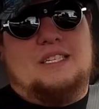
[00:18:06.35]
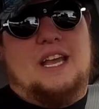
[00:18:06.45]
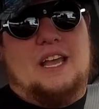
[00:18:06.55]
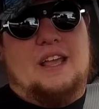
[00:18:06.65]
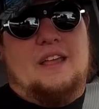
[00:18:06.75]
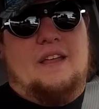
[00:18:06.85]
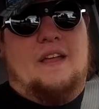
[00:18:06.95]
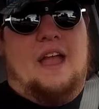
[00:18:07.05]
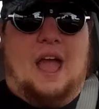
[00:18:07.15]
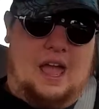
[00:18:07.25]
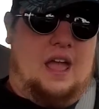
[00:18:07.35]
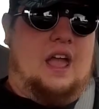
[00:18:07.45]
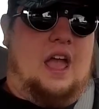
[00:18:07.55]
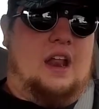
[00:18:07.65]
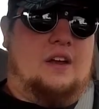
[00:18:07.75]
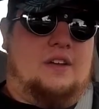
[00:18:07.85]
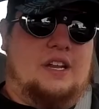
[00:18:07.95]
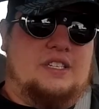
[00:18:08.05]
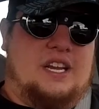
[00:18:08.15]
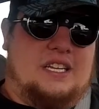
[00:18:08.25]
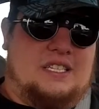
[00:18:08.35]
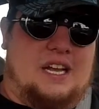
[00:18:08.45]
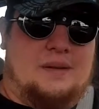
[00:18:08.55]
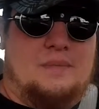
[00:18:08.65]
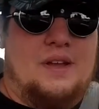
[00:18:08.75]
day, and I'll catch you next time.